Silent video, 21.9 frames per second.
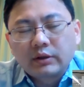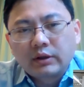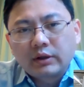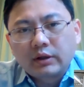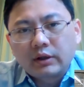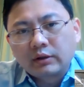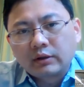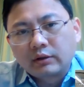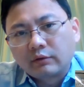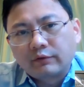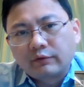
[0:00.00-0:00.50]

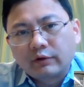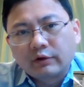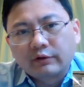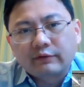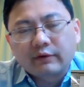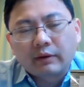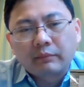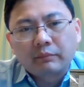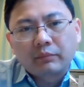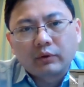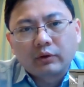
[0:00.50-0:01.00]
You know, for
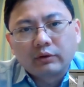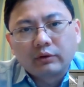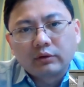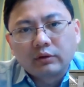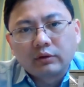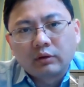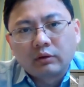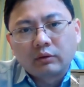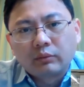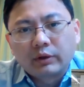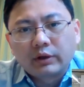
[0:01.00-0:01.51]
example, you
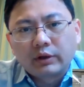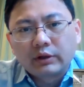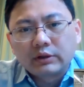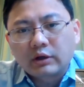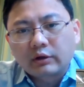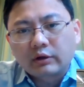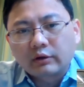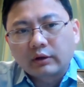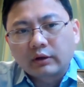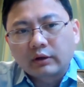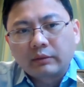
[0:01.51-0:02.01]
know, we're
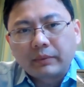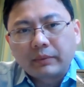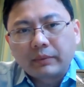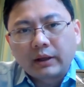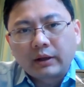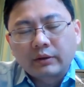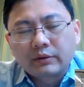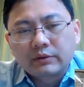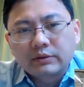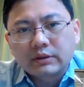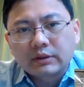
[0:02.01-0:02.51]
talking
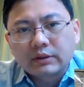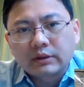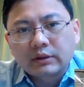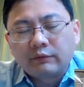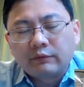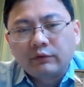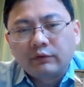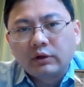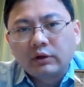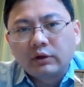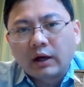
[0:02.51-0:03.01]
about
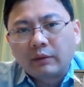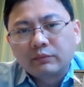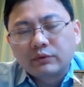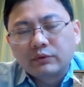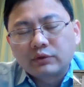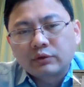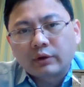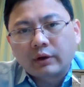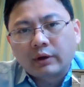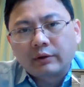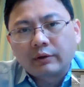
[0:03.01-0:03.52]
if you come
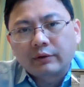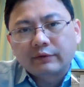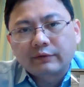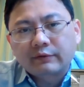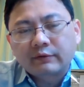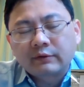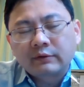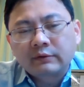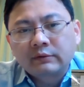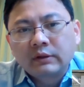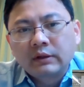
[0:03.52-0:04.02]
to
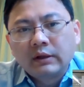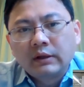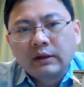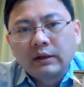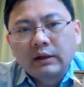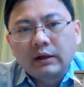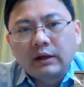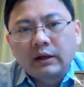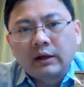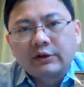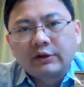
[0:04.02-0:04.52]
Ericsson
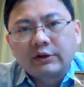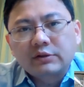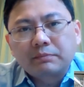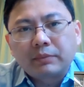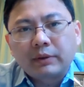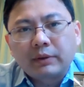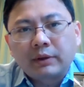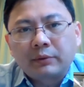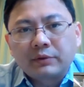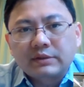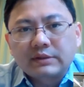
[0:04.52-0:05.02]

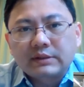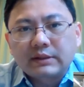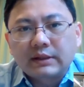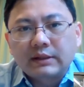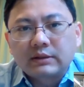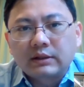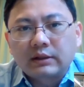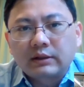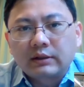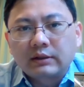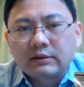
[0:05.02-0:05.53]
Experience
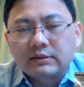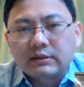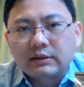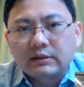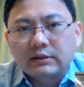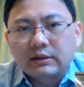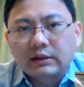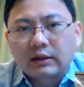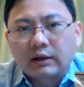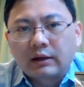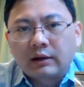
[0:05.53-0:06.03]
Center in
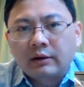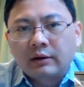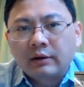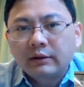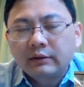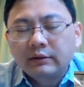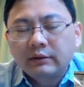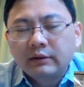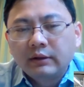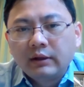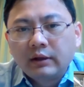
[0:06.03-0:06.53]
Santa Clara,
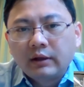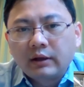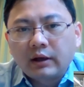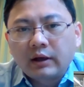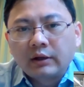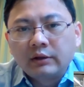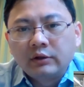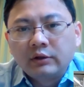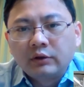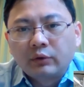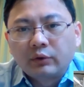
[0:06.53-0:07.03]

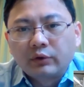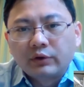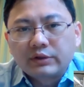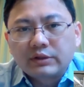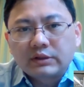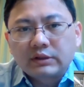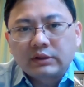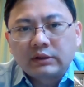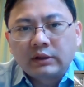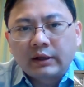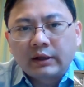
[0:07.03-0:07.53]
you will
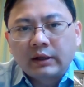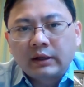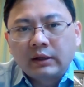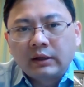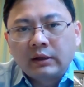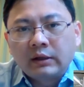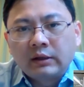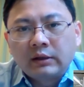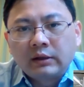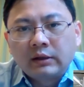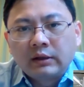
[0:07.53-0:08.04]
see
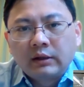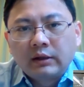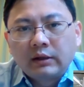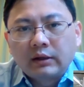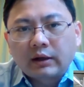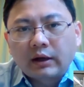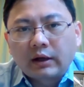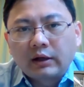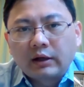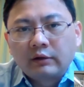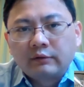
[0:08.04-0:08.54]
a
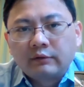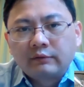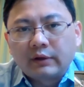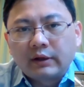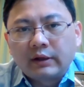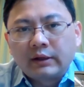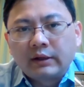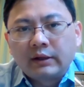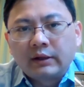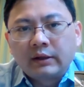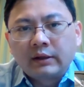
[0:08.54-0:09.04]
kind of
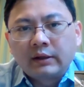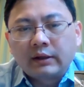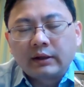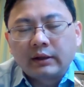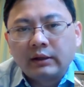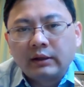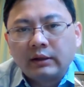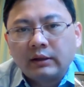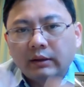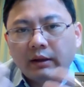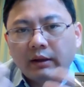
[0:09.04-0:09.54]
a
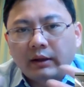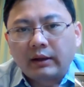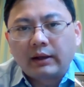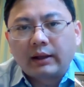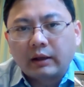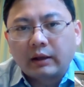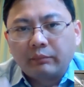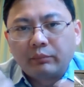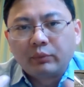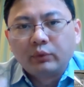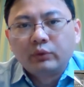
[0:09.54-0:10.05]
like
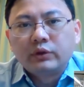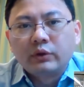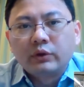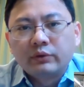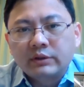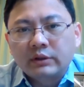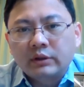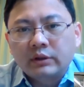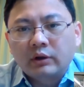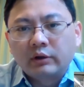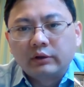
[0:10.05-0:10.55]
a
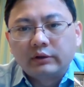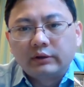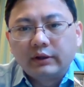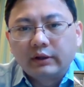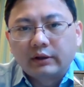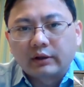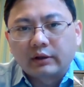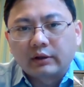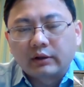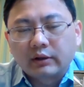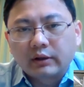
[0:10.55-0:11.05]
bulldozer or
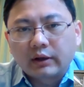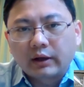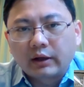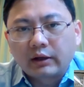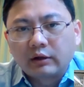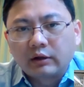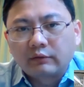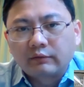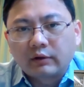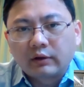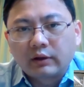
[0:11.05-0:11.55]
digger, kind
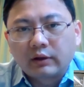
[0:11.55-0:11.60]
of a